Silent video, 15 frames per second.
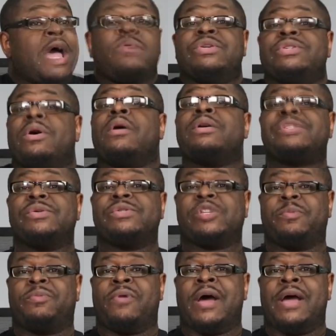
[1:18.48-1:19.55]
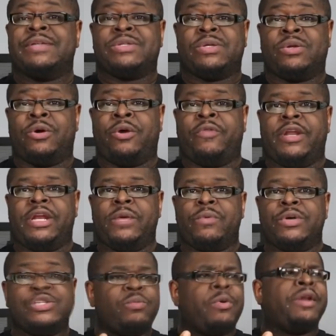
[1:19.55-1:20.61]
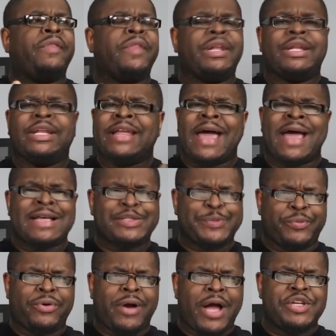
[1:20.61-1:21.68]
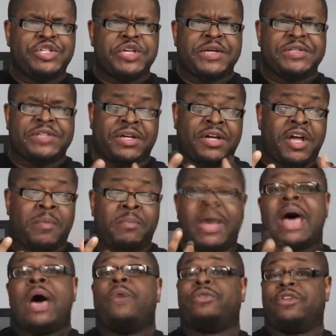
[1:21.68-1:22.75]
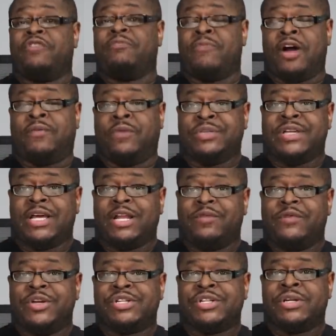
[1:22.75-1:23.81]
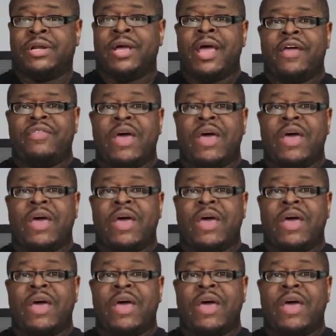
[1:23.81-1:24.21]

I was also surprised to learn that it was one of the last projects to come out of Marvel Television